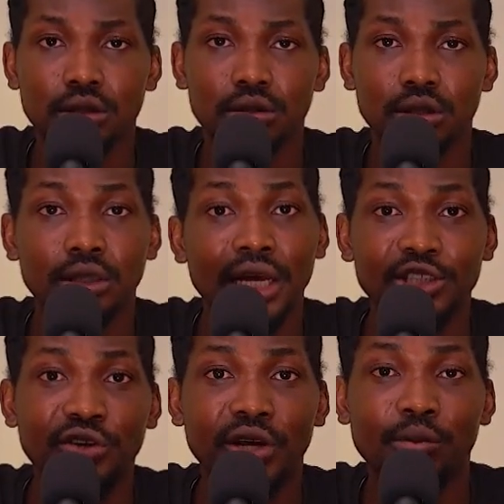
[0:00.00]
in
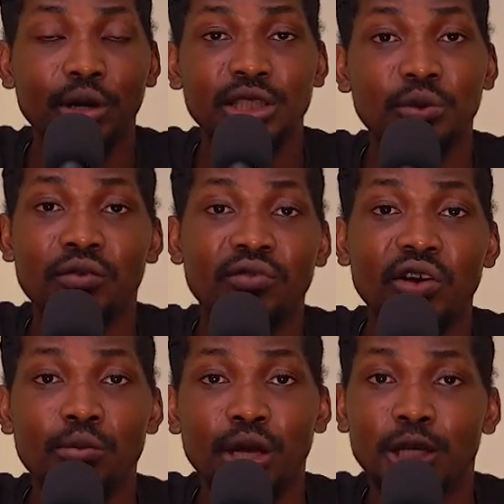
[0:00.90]
Nigeria because they were very
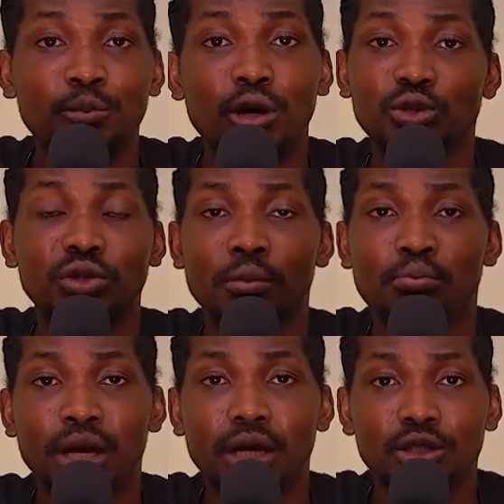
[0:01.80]
big, sponsoring the
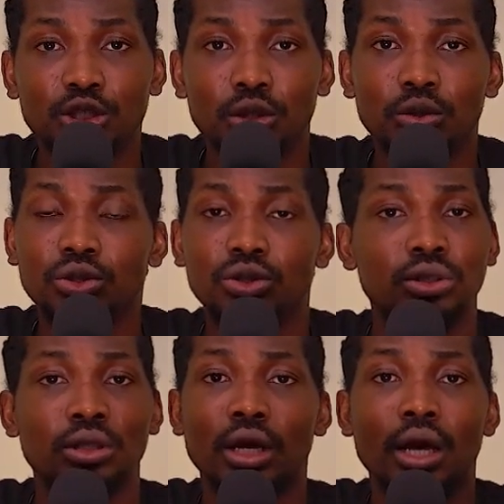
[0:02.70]
biggest shows,
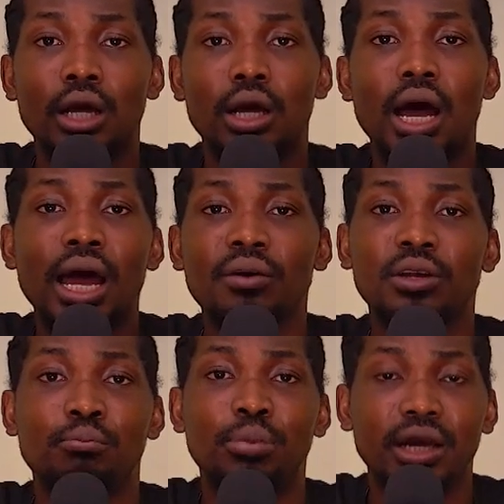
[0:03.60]
hiring the
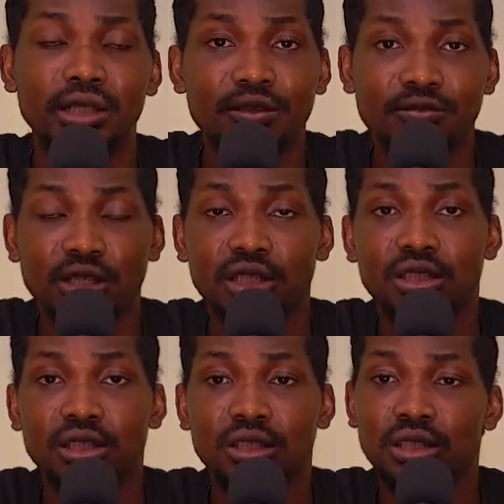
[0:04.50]
biggest
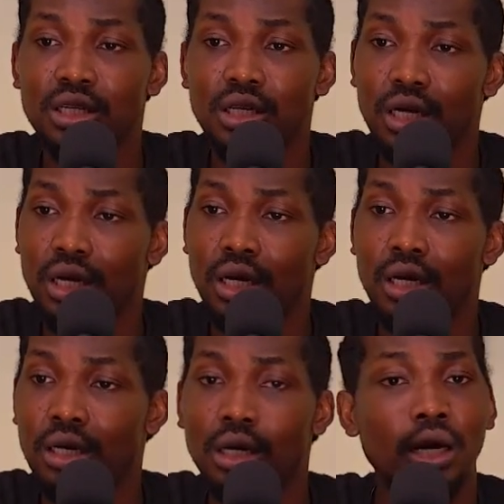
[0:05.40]
influencers, uh,
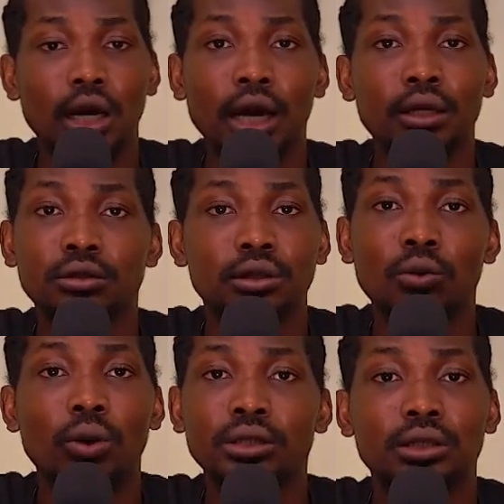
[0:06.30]
and they
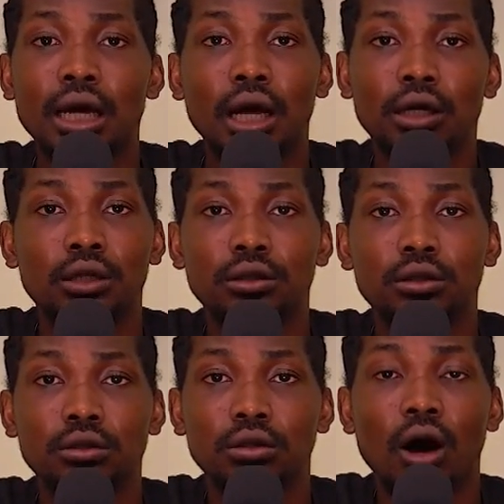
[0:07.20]
went
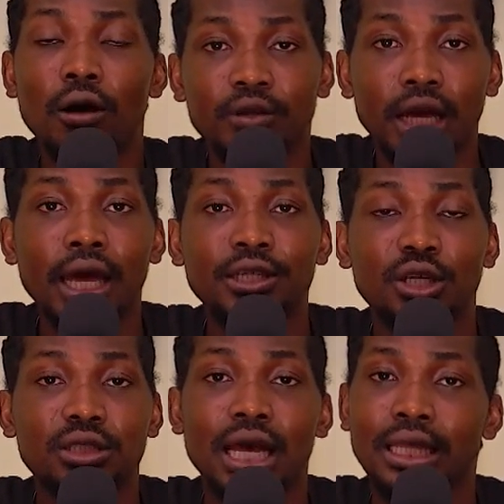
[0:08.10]
off the air just
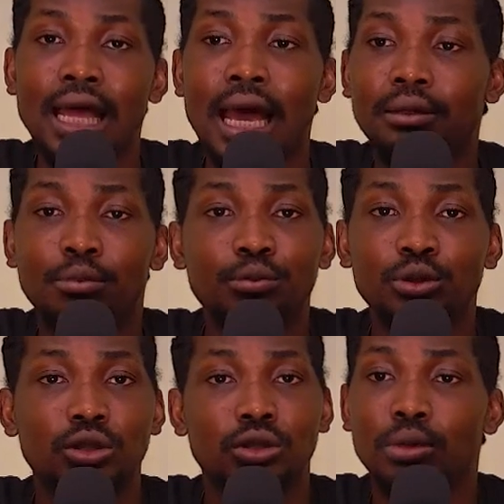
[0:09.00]
like that.
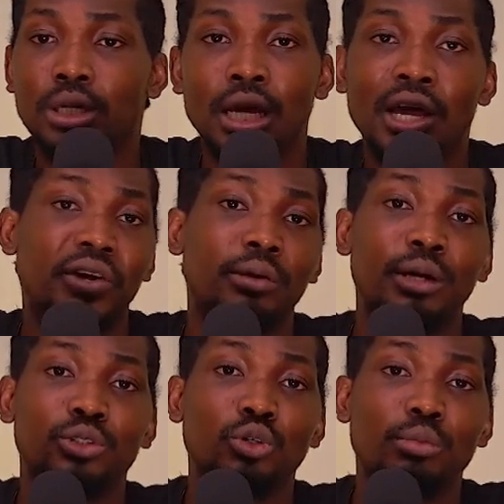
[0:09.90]
People's money, I heard about
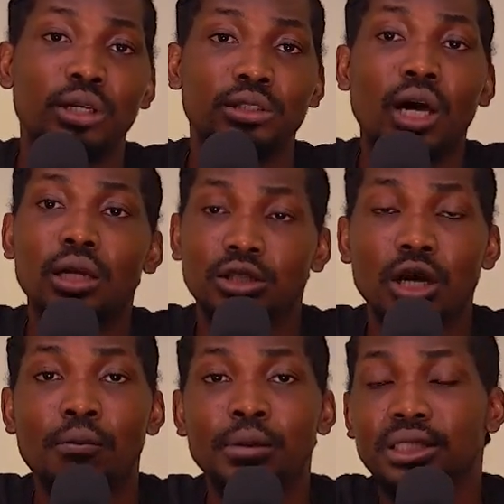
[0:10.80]
$2 million got
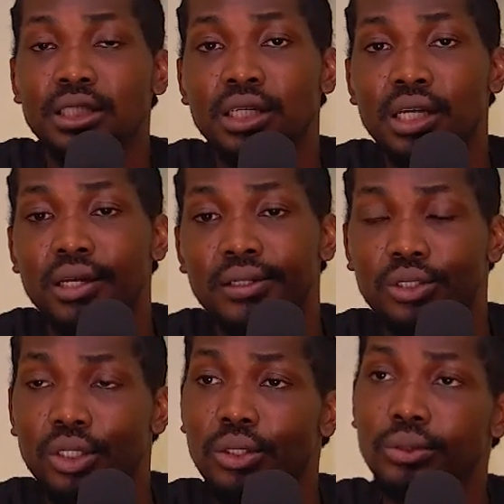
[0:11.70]
missing.
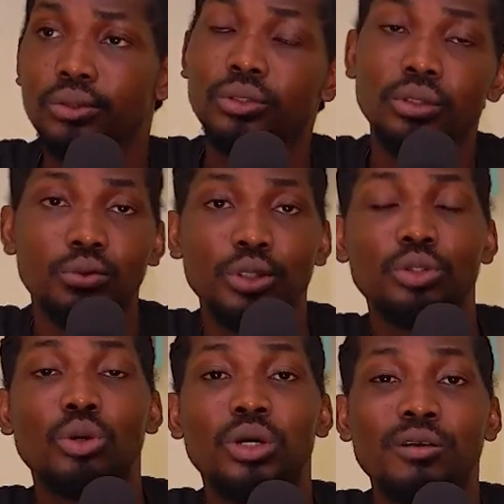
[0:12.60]
So we don't know
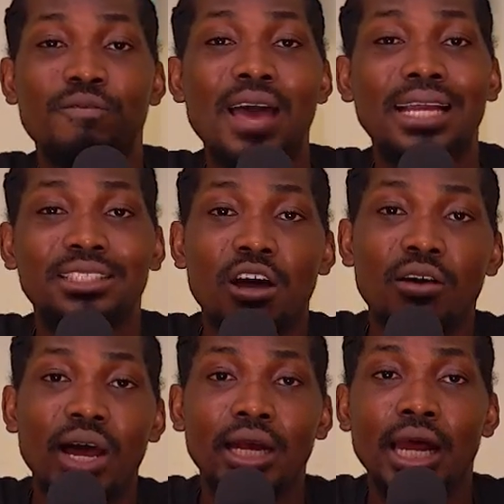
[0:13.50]
what the facts are
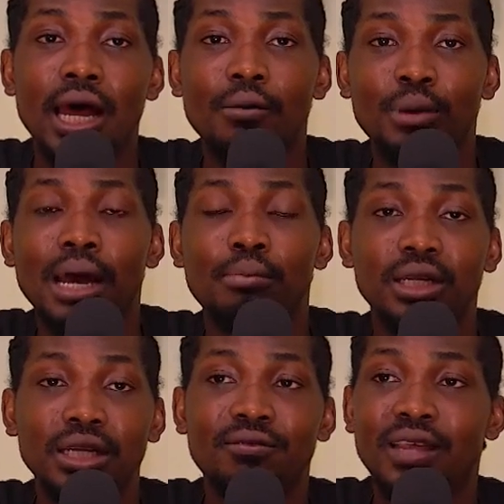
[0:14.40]
right now, but I
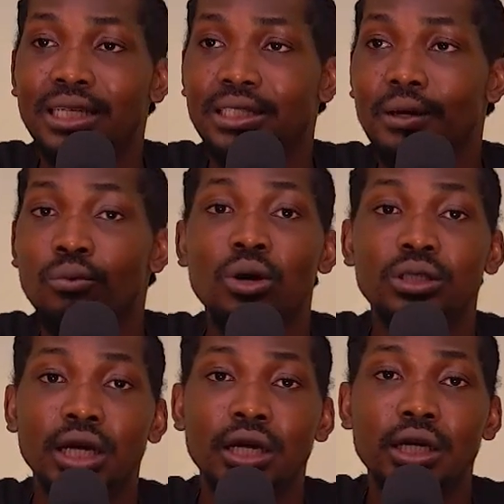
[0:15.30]
believe that uh, one
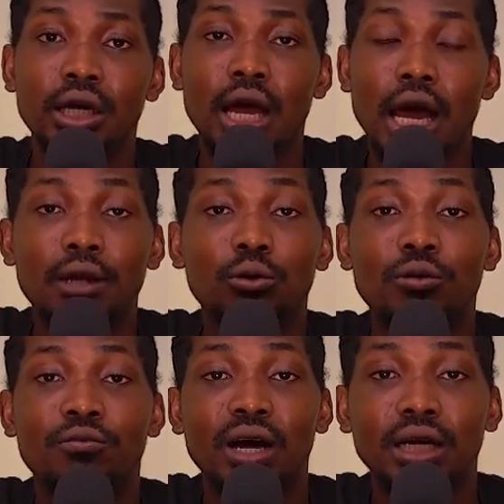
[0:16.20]
day Anna will
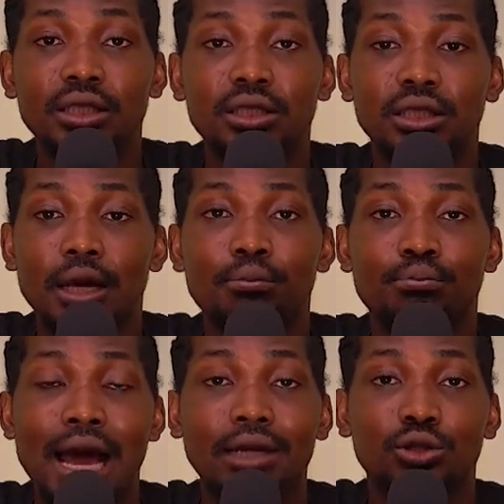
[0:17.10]
find a step
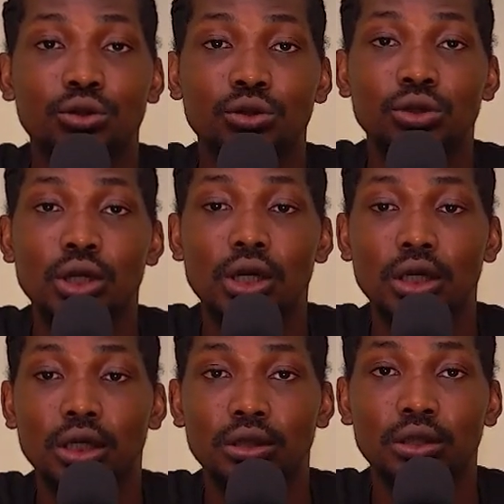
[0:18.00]
back to
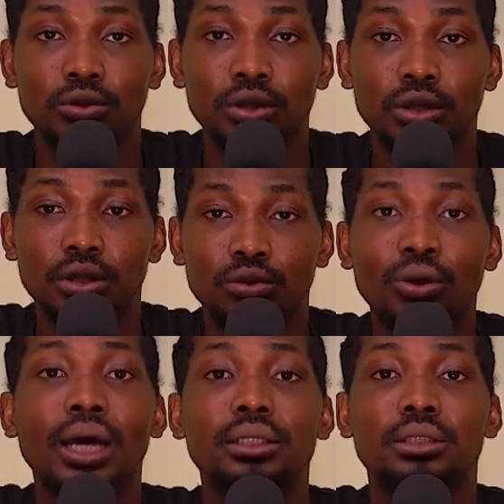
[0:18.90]
the
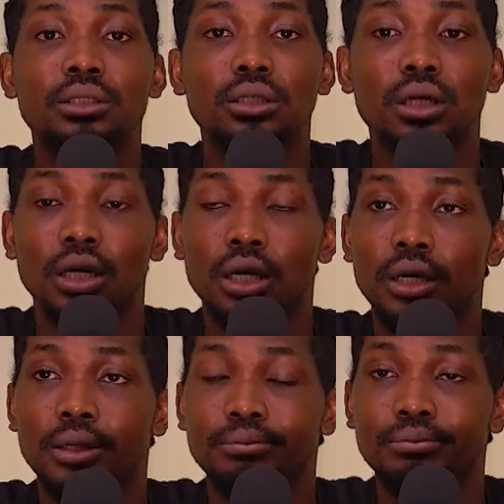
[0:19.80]
right
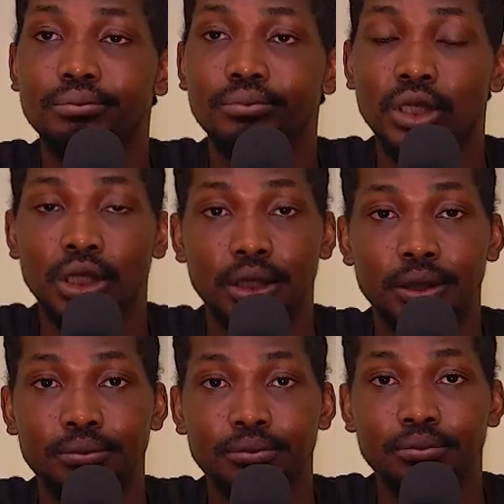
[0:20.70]
um, um,
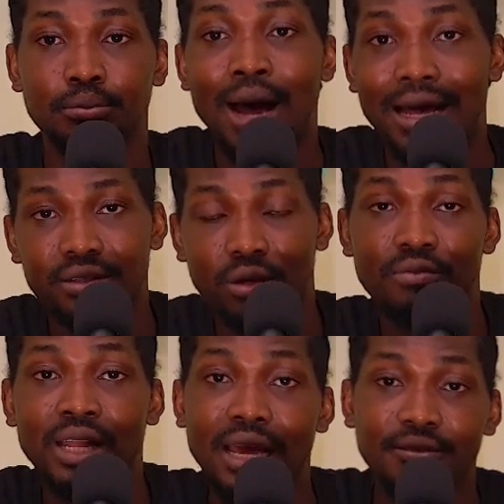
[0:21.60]
path of
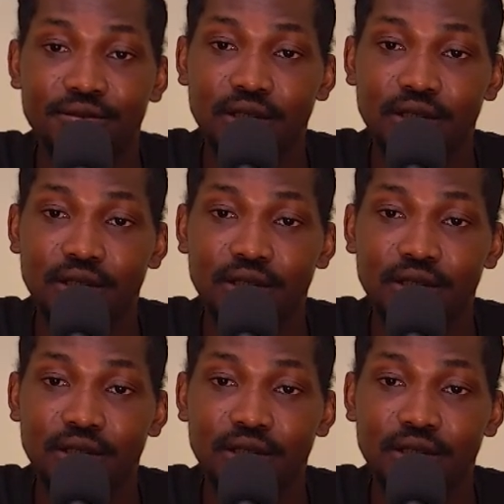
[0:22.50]
life.